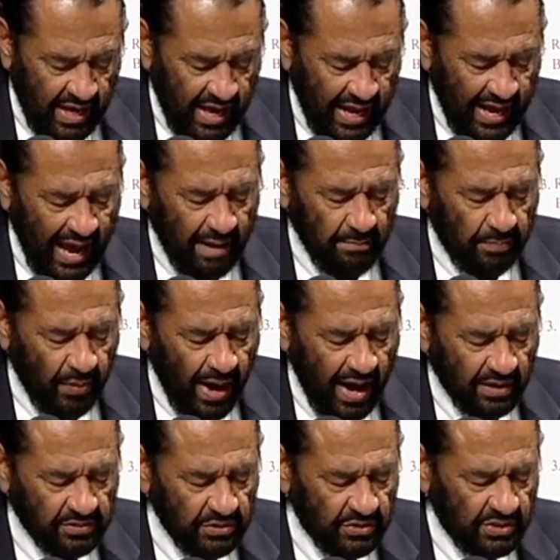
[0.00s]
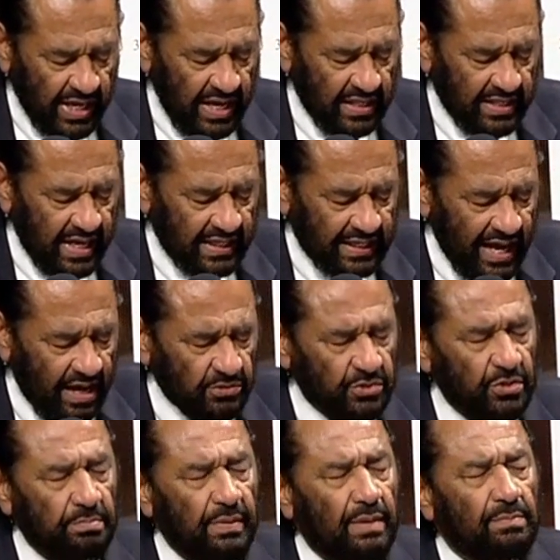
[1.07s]
And I'm proud to say that
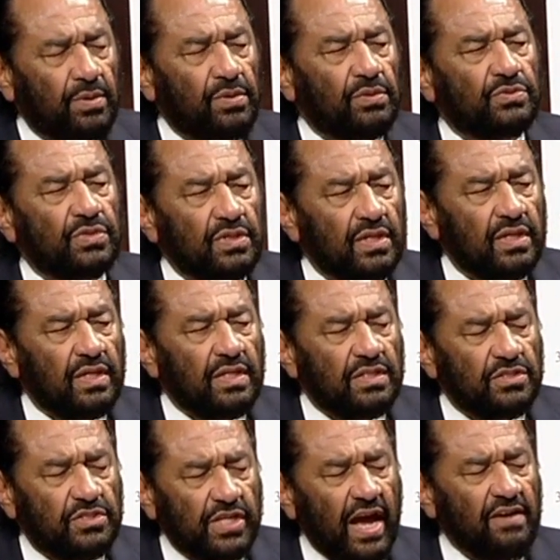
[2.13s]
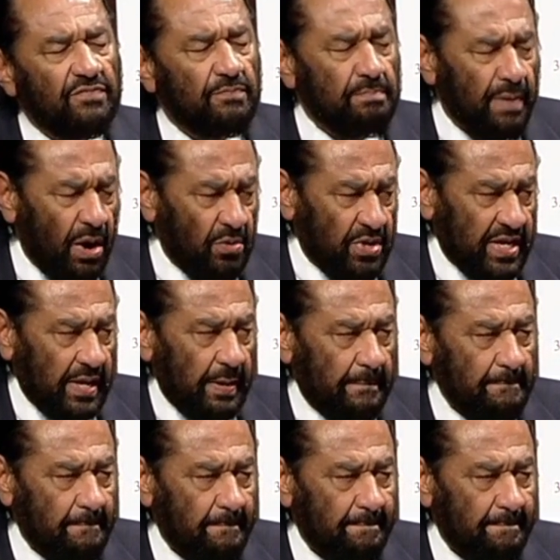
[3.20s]
council member Jeff Boney